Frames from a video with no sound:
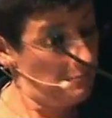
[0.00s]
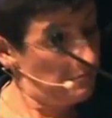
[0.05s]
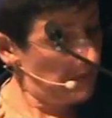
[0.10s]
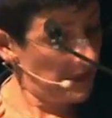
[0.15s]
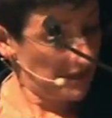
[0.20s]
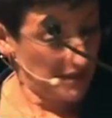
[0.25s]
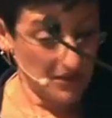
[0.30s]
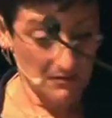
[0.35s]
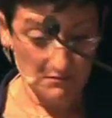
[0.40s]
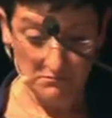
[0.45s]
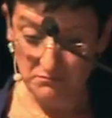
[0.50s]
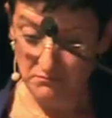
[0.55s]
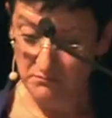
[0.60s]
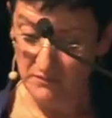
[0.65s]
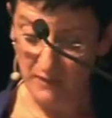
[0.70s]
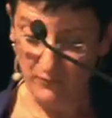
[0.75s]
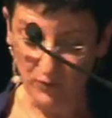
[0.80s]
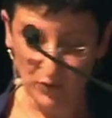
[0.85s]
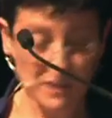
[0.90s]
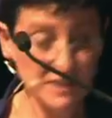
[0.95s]
But
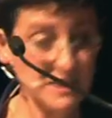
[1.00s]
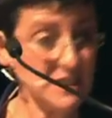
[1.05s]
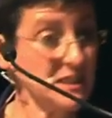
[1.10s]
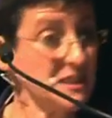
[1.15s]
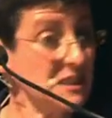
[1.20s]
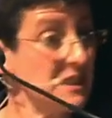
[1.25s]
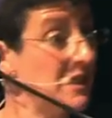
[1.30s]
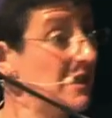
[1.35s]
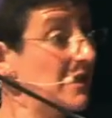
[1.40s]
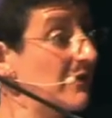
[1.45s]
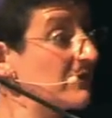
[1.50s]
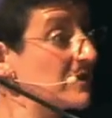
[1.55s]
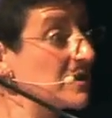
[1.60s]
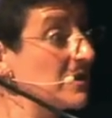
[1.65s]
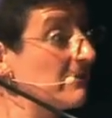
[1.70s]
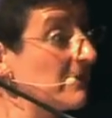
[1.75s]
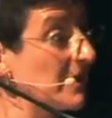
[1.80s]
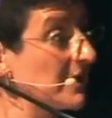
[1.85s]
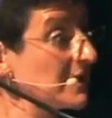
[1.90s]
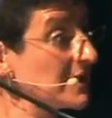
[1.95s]
Maimonides, he lived
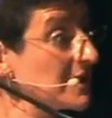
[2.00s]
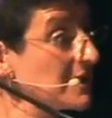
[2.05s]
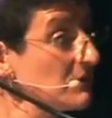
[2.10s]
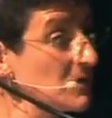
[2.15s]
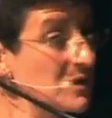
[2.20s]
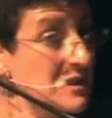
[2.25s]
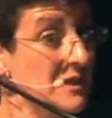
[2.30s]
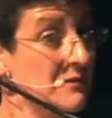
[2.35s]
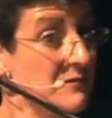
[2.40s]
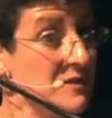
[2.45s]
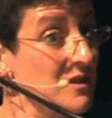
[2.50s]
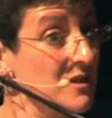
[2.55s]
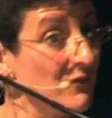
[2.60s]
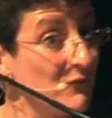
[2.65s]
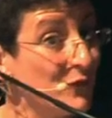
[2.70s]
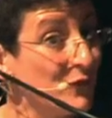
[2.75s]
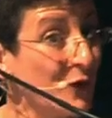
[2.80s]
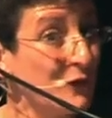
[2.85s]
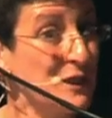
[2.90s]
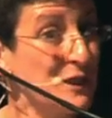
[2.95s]
amongst Muslims,
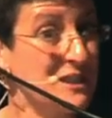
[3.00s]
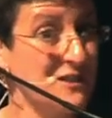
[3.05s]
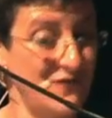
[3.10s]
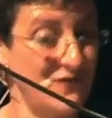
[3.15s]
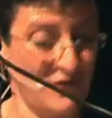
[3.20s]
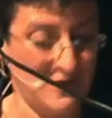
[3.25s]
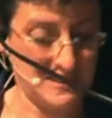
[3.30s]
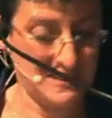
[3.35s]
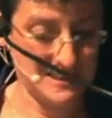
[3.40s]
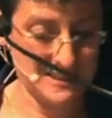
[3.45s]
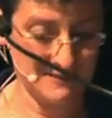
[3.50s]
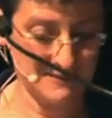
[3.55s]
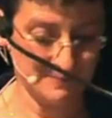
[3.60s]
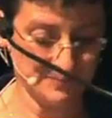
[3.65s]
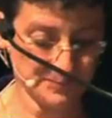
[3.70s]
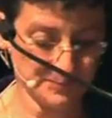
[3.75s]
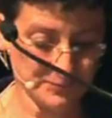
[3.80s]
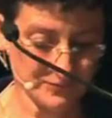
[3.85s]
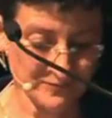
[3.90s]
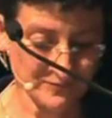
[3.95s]
very different.
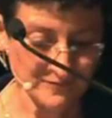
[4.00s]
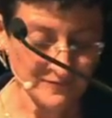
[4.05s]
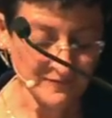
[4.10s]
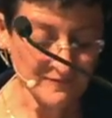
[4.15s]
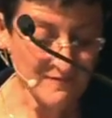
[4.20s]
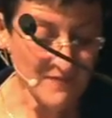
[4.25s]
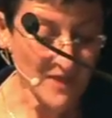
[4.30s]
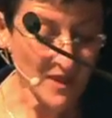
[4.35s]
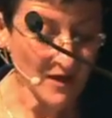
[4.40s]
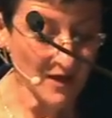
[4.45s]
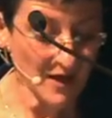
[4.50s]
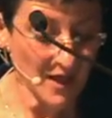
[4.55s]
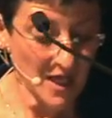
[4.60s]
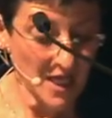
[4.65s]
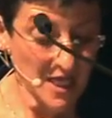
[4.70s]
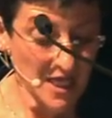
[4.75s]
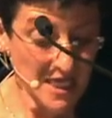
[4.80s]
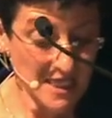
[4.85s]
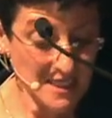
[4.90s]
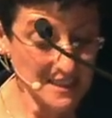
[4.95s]

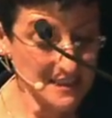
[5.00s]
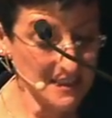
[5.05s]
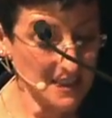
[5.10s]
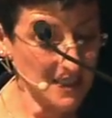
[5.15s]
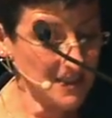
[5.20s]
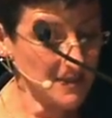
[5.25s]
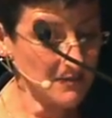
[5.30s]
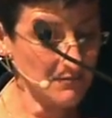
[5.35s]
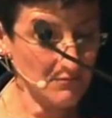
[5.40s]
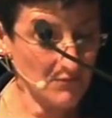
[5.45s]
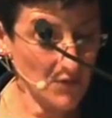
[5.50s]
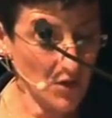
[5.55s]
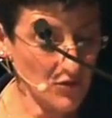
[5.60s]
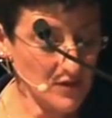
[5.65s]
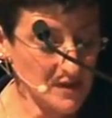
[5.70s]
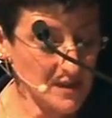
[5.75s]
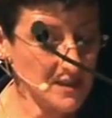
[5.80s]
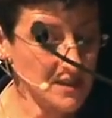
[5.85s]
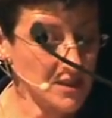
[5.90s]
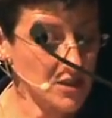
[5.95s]
He said
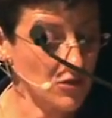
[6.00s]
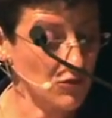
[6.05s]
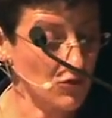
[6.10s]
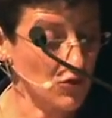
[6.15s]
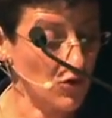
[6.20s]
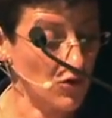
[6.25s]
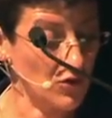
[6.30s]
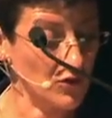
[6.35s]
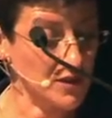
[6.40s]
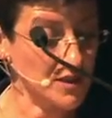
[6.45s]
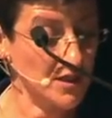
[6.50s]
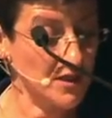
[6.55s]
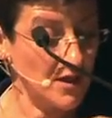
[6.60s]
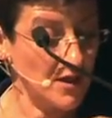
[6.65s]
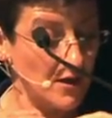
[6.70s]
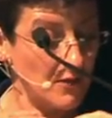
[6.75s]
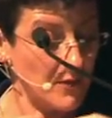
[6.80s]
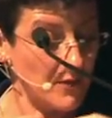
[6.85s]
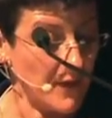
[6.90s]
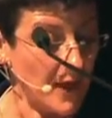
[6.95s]
Moses knew God
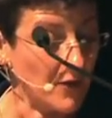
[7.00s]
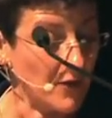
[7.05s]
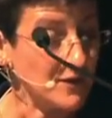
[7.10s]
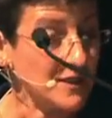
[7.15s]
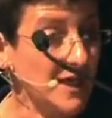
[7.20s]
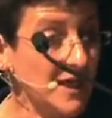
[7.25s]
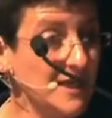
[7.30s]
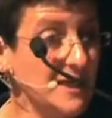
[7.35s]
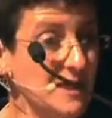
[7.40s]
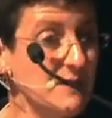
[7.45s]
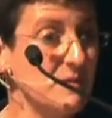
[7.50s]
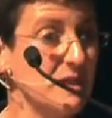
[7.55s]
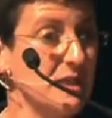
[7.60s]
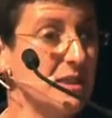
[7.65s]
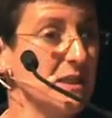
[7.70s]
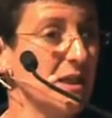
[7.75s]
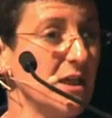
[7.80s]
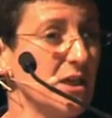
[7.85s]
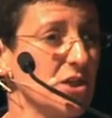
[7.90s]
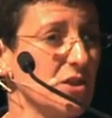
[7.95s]
without any
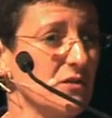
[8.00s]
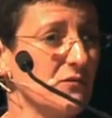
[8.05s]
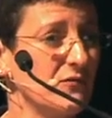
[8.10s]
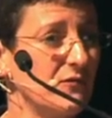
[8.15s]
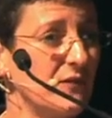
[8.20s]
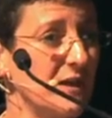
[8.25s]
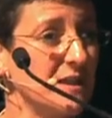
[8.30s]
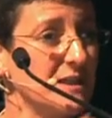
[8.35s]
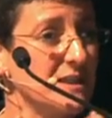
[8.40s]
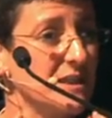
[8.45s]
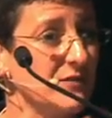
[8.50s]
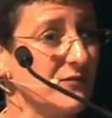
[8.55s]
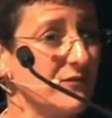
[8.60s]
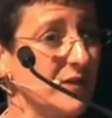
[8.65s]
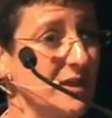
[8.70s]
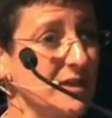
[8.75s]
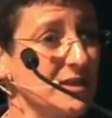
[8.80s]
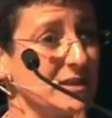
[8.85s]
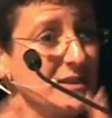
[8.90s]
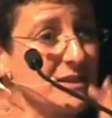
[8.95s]
mediation face to
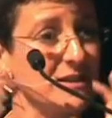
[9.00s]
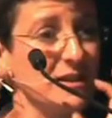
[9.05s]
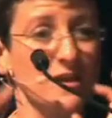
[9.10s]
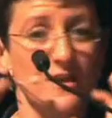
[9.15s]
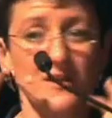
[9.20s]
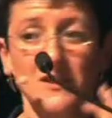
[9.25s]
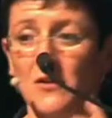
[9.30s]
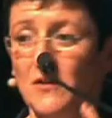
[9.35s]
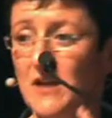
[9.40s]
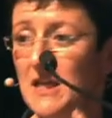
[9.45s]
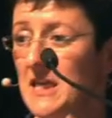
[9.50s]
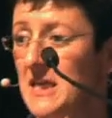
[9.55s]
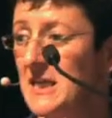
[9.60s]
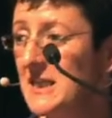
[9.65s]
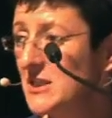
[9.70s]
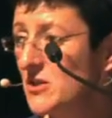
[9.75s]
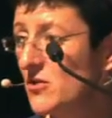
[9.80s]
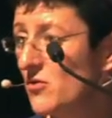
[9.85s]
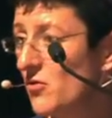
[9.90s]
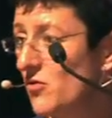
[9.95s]
face. So he
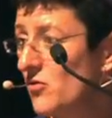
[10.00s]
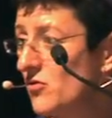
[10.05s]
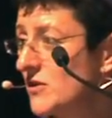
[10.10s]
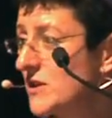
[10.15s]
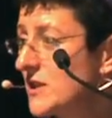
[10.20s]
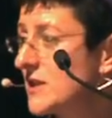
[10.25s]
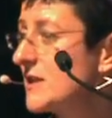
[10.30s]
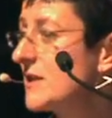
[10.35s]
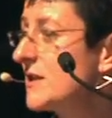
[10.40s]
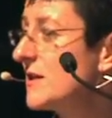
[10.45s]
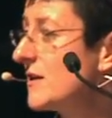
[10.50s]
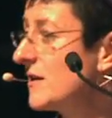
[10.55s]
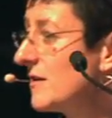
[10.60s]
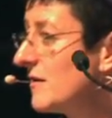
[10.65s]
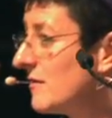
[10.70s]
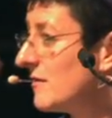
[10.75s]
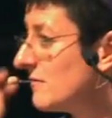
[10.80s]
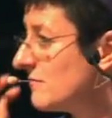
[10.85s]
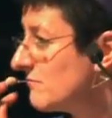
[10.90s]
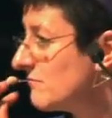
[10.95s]
taught
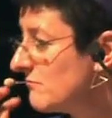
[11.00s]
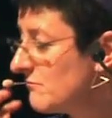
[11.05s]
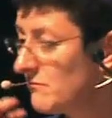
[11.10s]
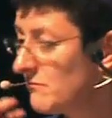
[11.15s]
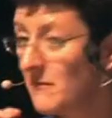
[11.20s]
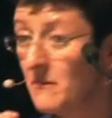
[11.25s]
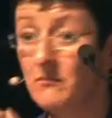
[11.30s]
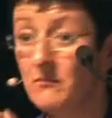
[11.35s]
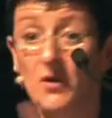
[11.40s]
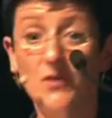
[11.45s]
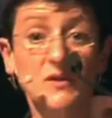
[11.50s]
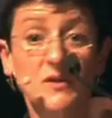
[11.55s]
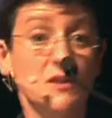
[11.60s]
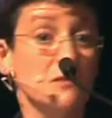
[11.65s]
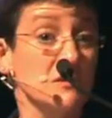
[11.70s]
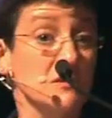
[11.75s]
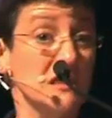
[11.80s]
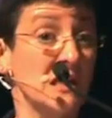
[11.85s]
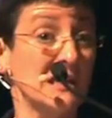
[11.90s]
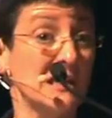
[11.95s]
Moses
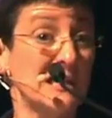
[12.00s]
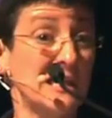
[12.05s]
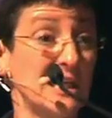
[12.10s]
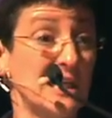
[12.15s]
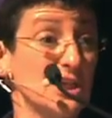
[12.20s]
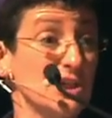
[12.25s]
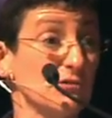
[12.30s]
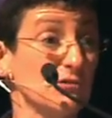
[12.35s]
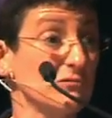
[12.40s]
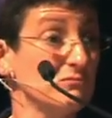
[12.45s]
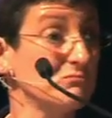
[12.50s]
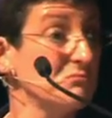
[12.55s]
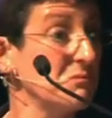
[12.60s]
was like an angel.